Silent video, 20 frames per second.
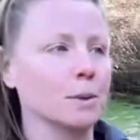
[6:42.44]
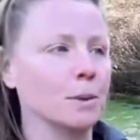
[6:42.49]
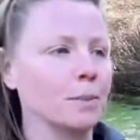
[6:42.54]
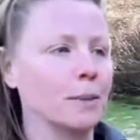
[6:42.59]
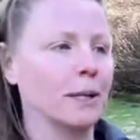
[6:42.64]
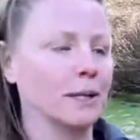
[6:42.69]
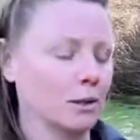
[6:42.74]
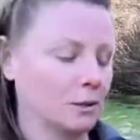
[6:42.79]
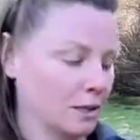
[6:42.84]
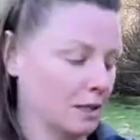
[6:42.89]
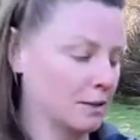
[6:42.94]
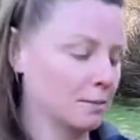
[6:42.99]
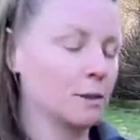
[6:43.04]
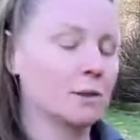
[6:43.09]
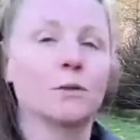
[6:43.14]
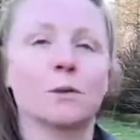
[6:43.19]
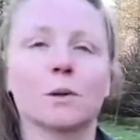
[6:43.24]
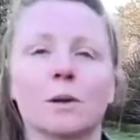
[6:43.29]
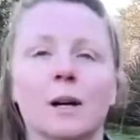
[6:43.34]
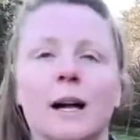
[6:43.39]
prepare all this
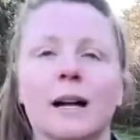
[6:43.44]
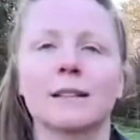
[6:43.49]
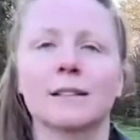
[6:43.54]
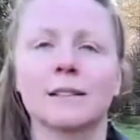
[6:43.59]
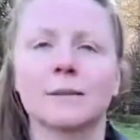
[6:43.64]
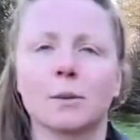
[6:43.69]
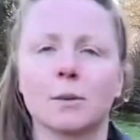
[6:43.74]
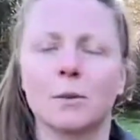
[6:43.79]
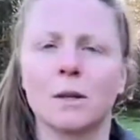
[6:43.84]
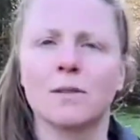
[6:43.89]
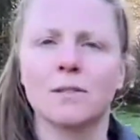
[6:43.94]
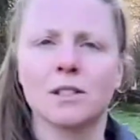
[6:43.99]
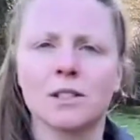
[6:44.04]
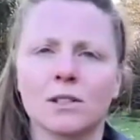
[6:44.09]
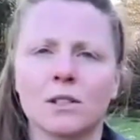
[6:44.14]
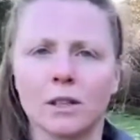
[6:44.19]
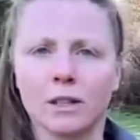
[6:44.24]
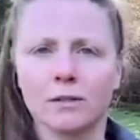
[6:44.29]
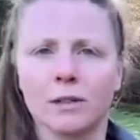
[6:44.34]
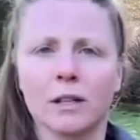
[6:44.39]
beforehand, but we've just
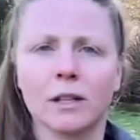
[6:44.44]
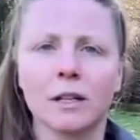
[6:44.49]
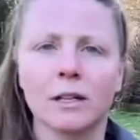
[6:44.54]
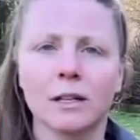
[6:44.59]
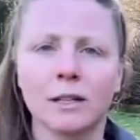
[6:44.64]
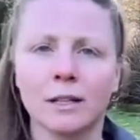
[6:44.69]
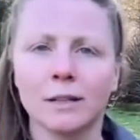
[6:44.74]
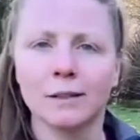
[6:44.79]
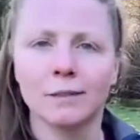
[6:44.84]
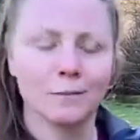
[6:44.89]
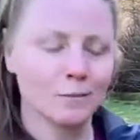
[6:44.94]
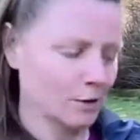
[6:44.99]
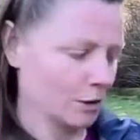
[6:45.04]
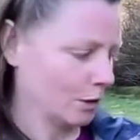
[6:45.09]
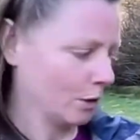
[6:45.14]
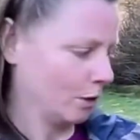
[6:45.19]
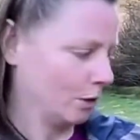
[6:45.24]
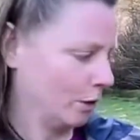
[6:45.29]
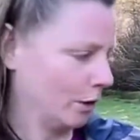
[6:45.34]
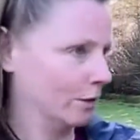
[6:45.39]
sort of
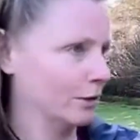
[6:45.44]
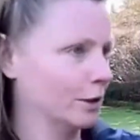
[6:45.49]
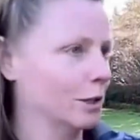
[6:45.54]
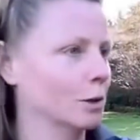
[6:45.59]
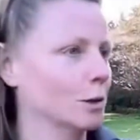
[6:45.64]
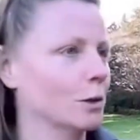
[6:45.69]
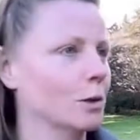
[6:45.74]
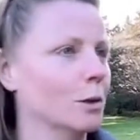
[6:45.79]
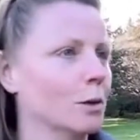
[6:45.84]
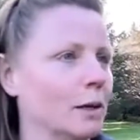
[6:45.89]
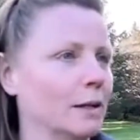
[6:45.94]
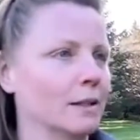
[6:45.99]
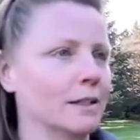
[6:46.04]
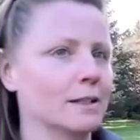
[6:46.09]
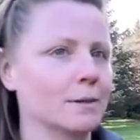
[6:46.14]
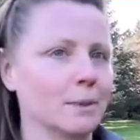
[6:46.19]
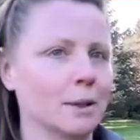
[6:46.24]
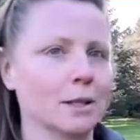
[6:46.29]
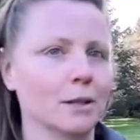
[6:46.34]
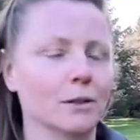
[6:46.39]
gone up, you know, in the
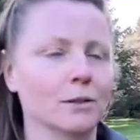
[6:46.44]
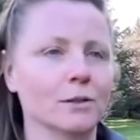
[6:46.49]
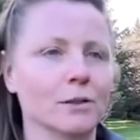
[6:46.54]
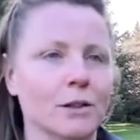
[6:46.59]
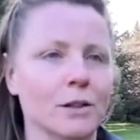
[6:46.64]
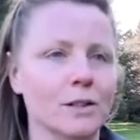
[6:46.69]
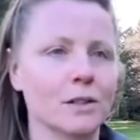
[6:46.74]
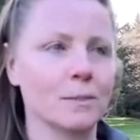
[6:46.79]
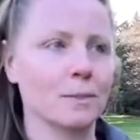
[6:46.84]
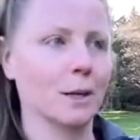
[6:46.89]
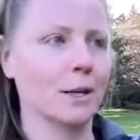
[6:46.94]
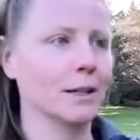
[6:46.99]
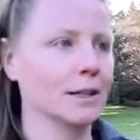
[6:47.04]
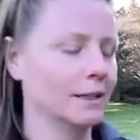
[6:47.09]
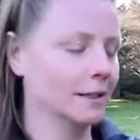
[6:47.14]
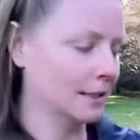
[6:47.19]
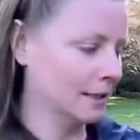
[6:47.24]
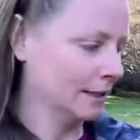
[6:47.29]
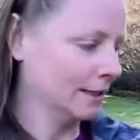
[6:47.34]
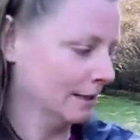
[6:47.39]
spirit of spring
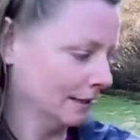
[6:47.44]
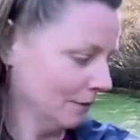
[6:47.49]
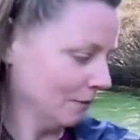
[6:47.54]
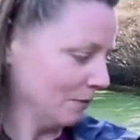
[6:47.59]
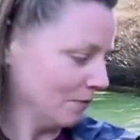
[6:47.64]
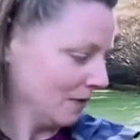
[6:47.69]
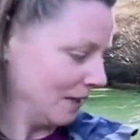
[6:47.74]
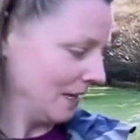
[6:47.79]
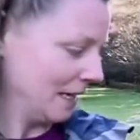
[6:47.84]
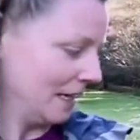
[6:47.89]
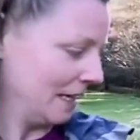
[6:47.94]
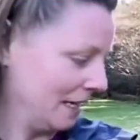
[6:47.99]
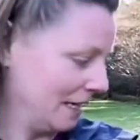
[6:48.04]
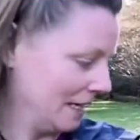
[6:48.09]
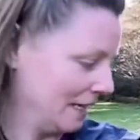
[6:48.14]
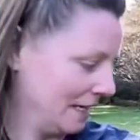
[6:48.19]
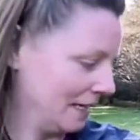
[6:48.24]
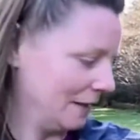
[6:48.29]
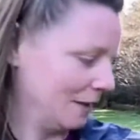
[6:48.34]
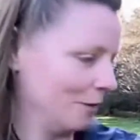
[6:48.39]
and
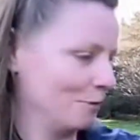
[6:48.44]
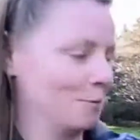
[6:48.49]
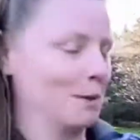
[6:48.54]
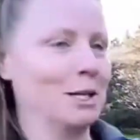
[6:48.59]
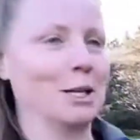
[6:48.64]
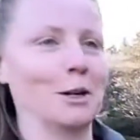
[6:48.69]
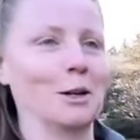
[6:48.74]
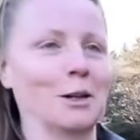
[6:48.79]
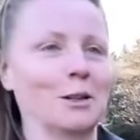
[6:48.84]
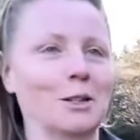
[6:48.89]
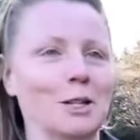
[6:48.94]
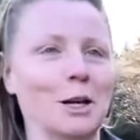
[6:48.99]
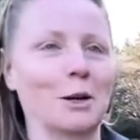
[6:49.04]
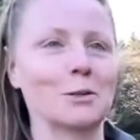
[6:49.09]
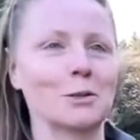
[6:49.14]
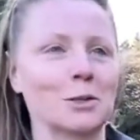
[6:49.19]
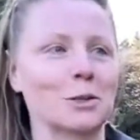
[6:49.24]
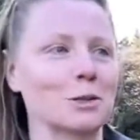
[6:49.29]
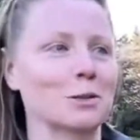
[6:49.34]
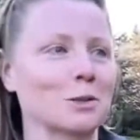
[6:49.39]
of being out in the
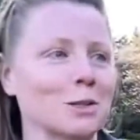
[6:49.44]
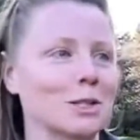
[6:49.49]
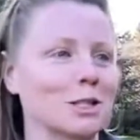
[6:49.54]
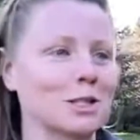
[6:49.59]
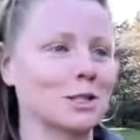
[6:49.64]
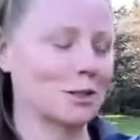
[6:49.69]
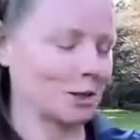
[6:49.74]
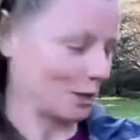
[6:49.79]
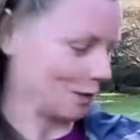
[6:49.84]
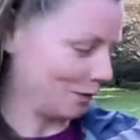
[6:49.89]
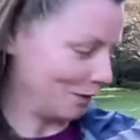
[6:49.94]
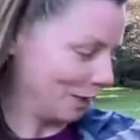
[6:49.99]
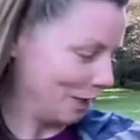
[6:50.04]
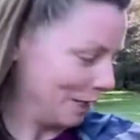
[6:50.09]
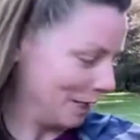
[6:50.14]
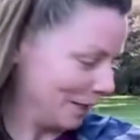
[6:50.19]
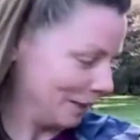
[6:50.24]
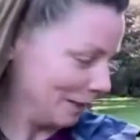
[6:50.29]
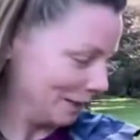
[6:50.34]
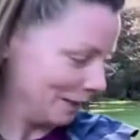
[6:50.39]
outdoors, we're just sort of
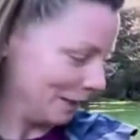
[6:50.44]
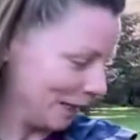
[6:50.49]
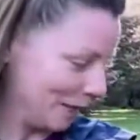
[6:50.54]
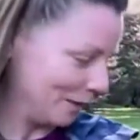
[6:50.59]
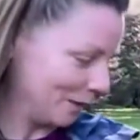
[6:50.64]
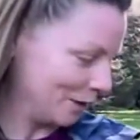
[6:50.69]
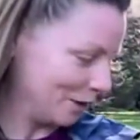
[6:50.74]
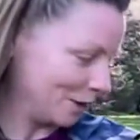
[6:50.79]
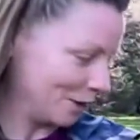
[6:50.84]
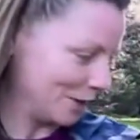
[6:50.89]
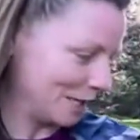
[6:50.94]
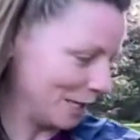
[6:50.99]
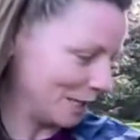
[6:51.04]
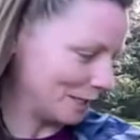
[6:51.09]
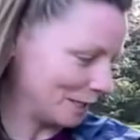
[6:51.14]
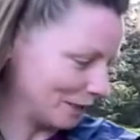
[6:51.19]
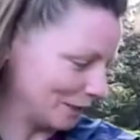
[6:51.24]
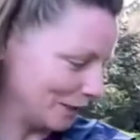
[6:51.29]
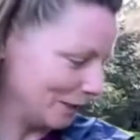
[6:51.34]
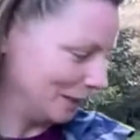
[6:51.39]
diving straight
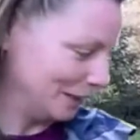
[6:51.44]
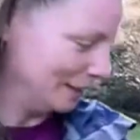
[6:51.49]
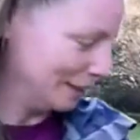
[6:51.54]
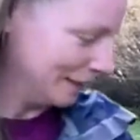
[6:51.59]
in, so